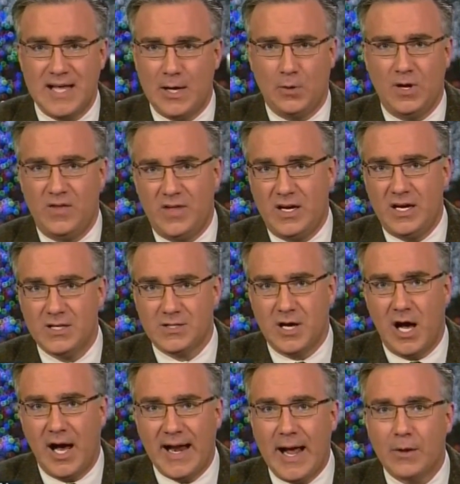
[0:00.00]
not only that he has
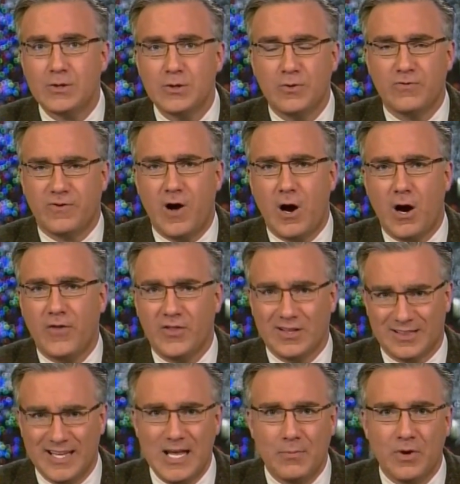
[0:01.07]
gone out too far on
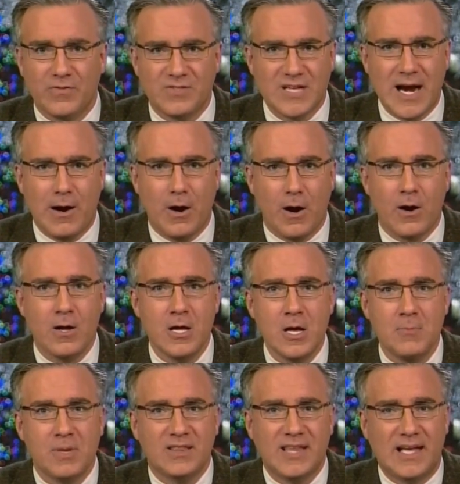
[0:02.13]
the limb of terror,
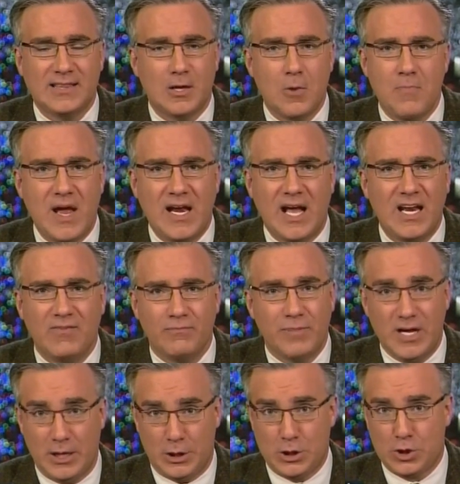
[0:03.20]
but that there may not
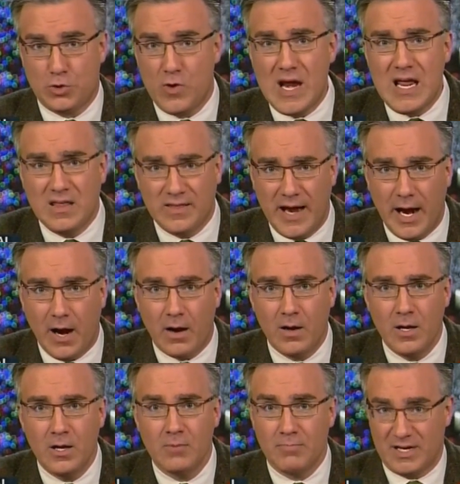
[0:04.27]
even be a tree there.